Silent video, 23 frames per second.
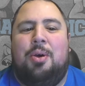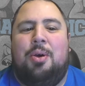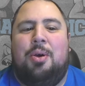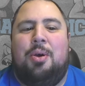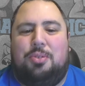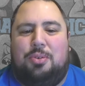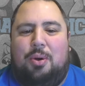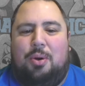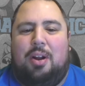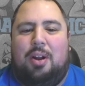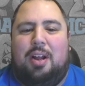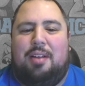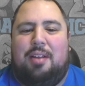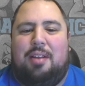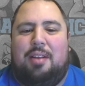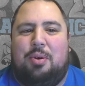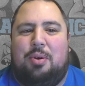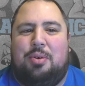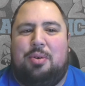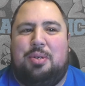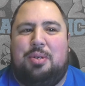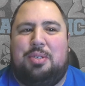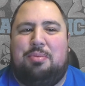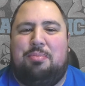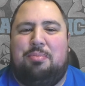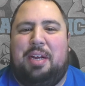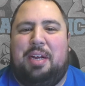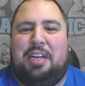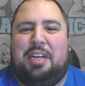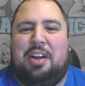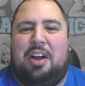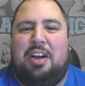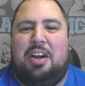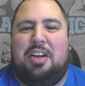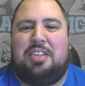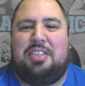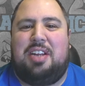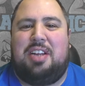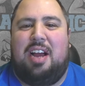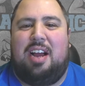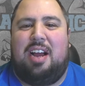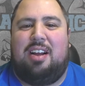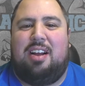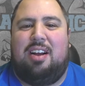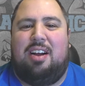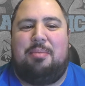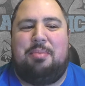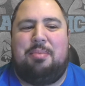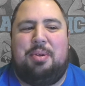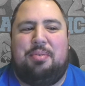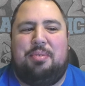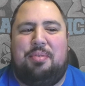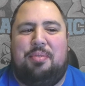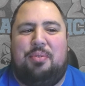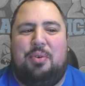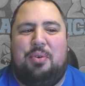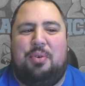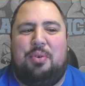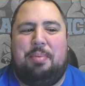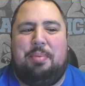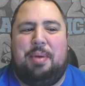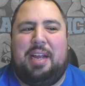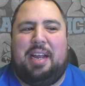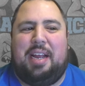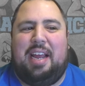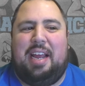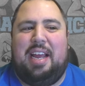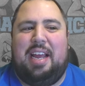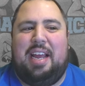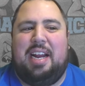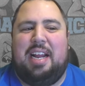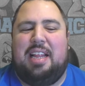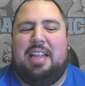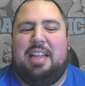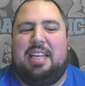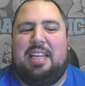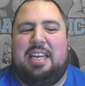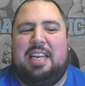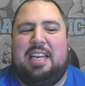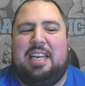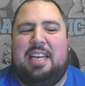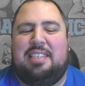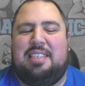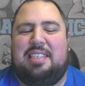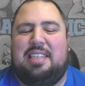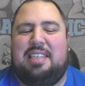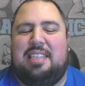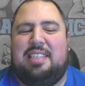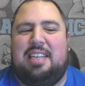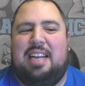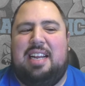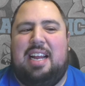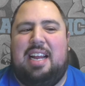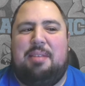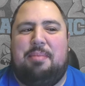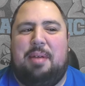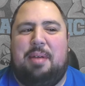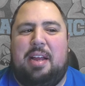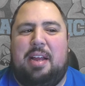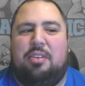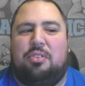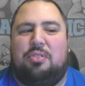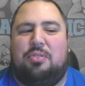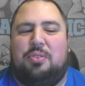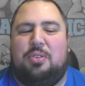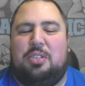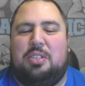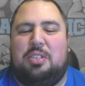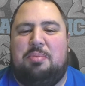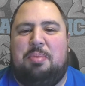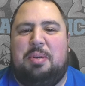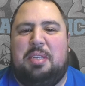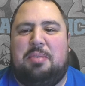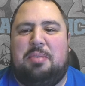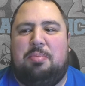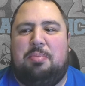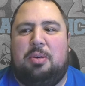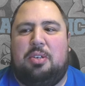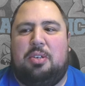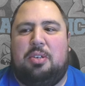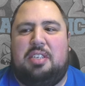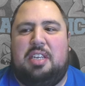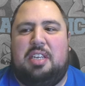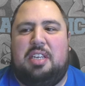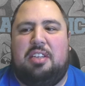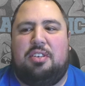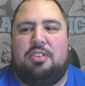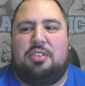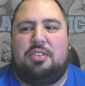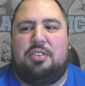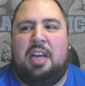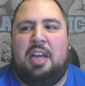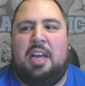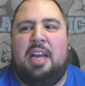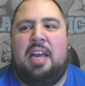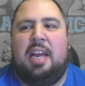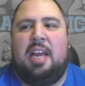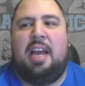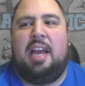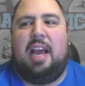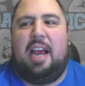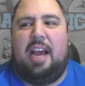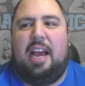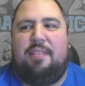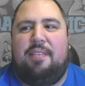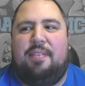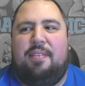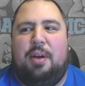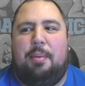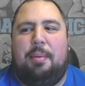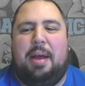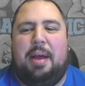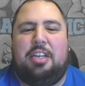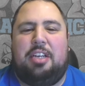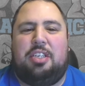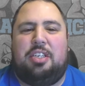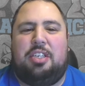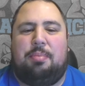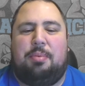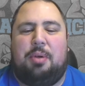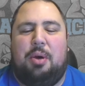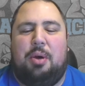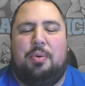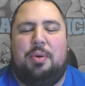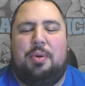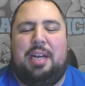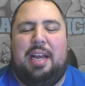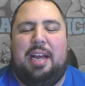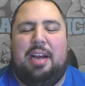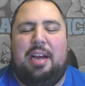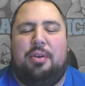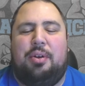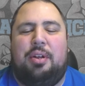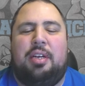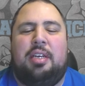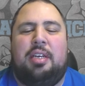What's going on, everyone? Chris from Pick Dawgz dot com here with your free pick in the Cincinnati Bengals versus Pittsburgh Steelers N F L matchup going down